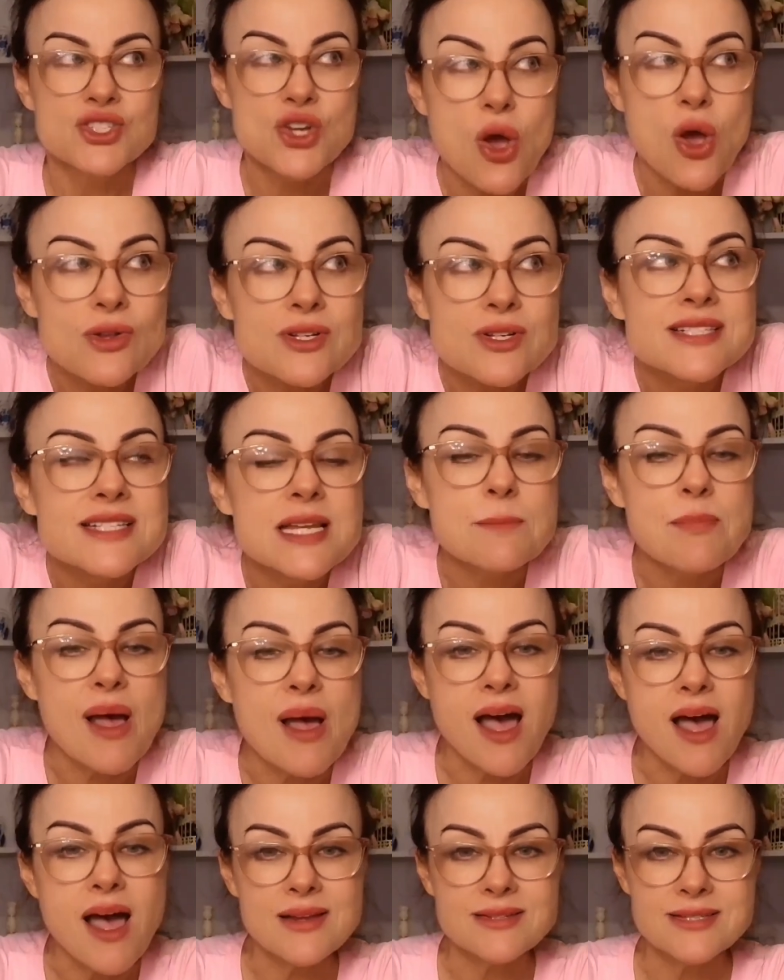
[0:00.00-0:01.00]
Toxic
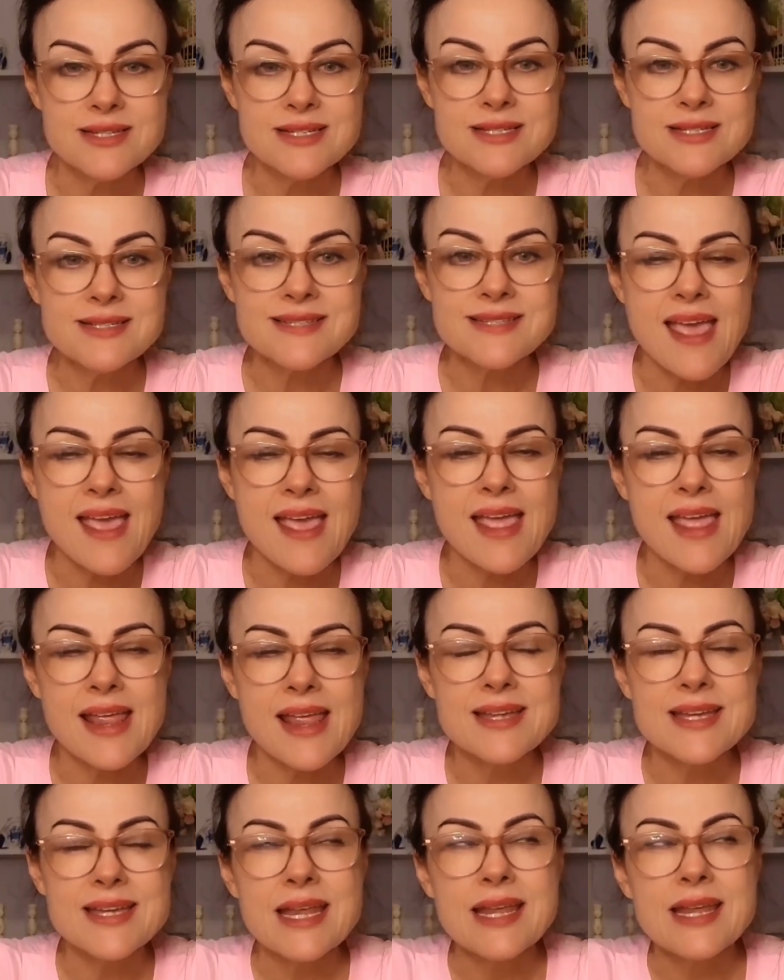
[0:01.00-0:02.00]
partners
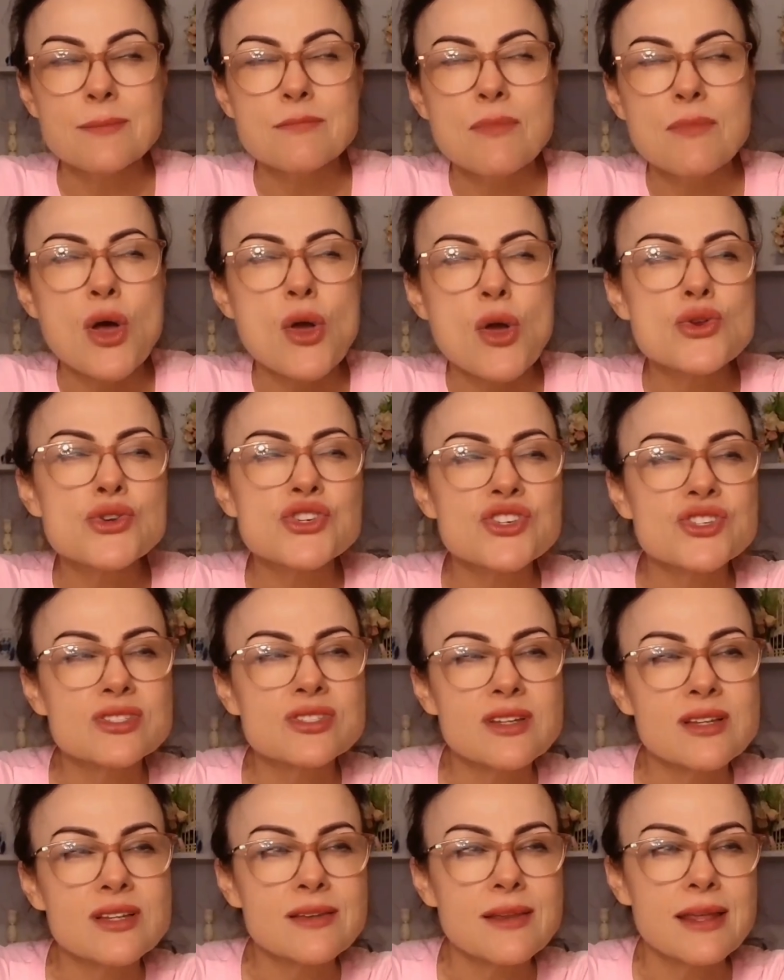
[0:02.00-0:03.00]
and
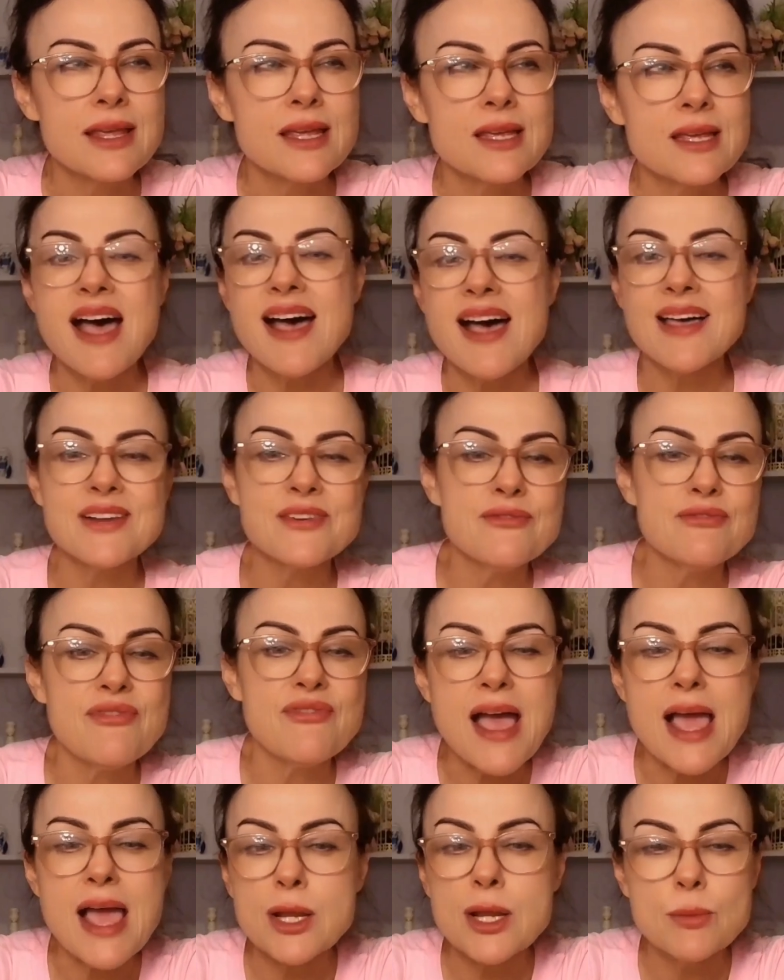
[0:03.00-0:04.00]
emotionally
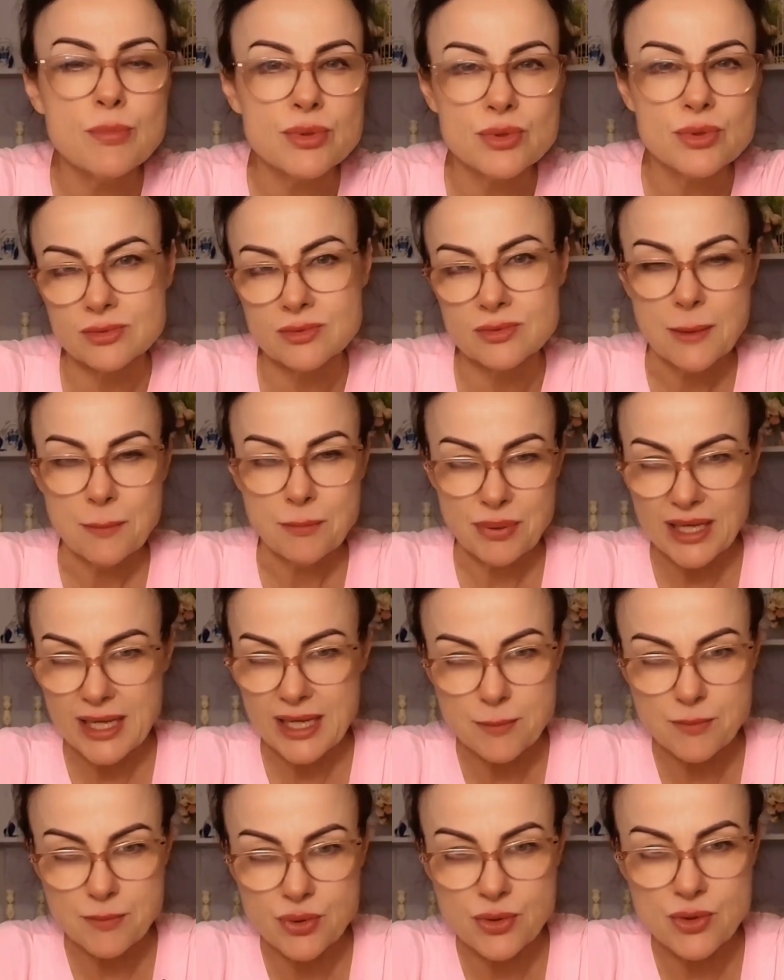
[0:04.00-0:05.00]
unavailable
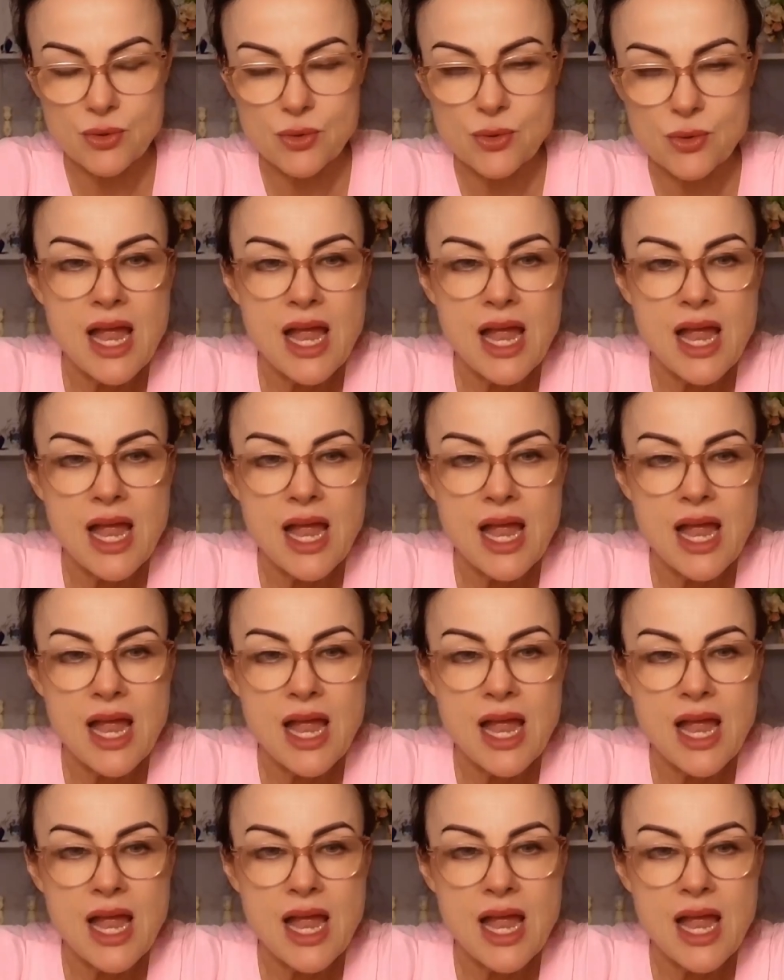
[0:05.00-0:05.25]
people.